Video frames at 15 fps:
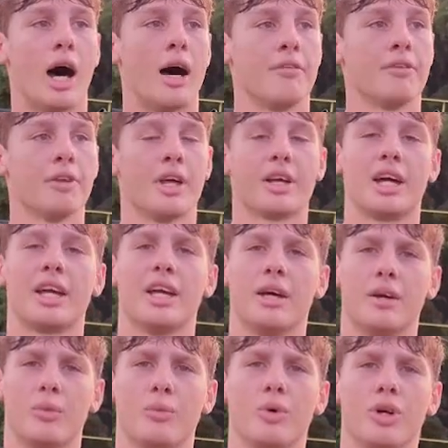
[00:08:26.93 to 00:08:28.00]
I feel like I get
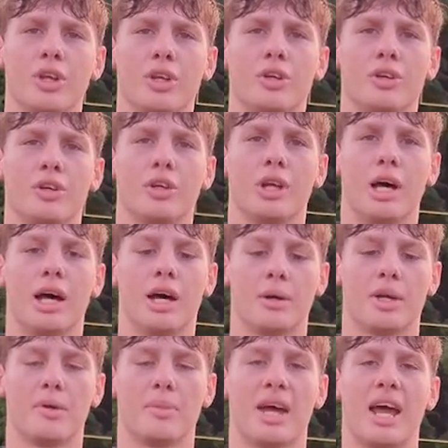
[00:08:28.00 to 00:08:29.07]
really good at
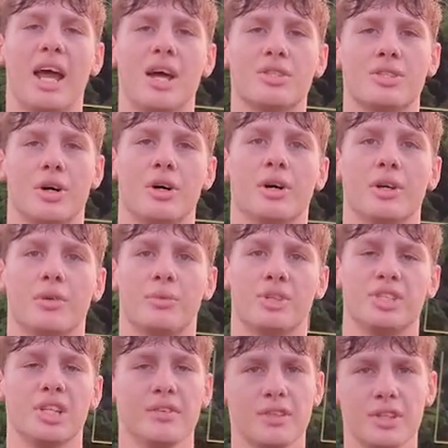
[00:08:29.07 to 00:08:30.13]
getting my hands on
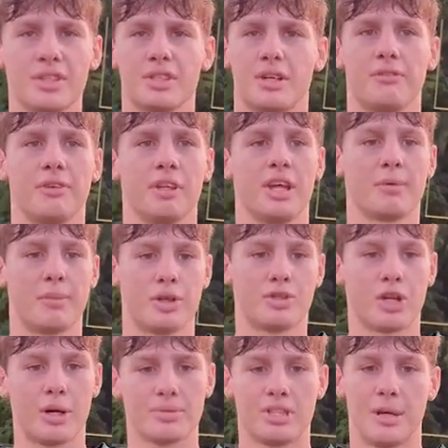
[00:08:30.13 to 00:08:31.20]
receivers. I feel like my
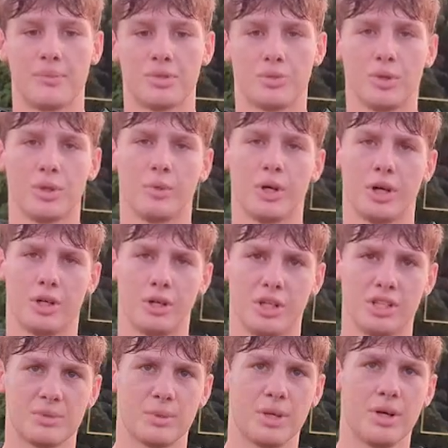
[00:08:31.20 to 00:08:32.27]
drop step is really
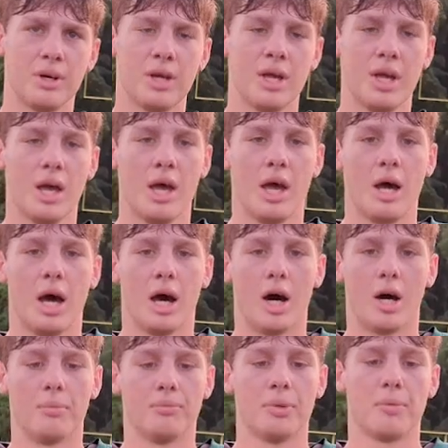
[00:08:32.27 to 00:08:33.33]
good as well.
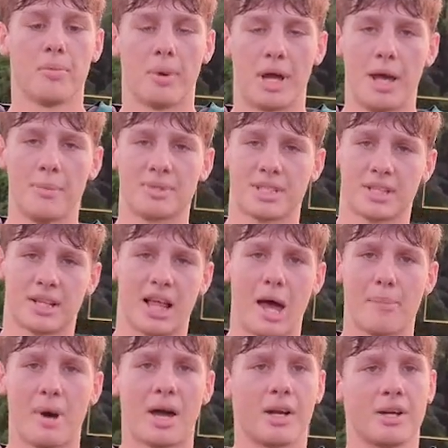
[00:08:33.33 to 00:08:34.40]
Flipping my hips as a
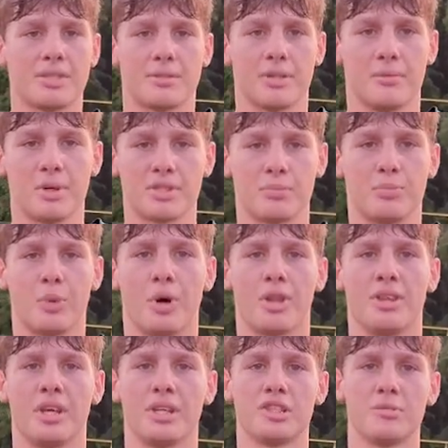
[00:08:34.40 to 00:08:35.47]
linebacker is the most
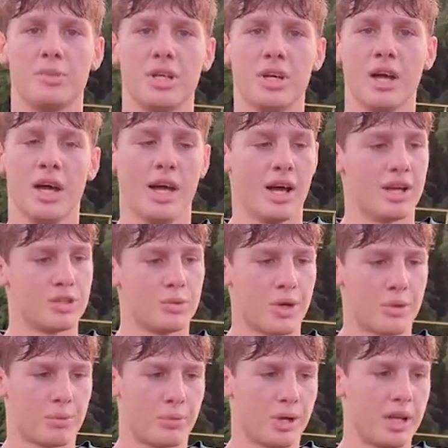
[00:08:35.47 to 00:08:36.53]
important thing to me, as
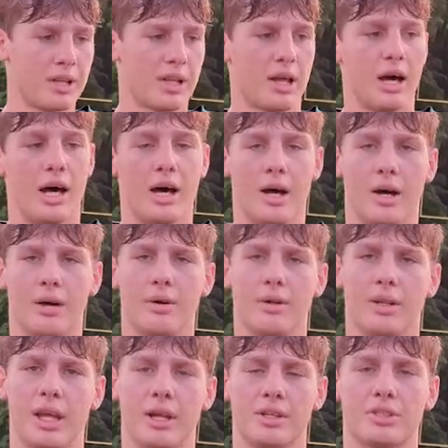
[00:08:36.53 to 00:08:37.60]
well as reading
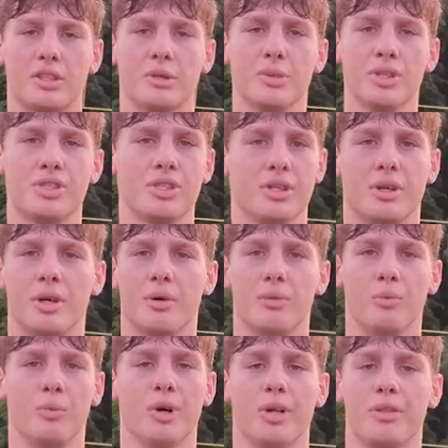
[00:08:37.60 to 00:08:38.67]
line of scrimmage
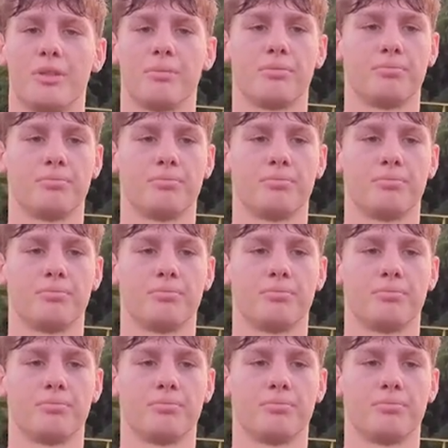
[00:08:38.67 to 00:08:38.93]
with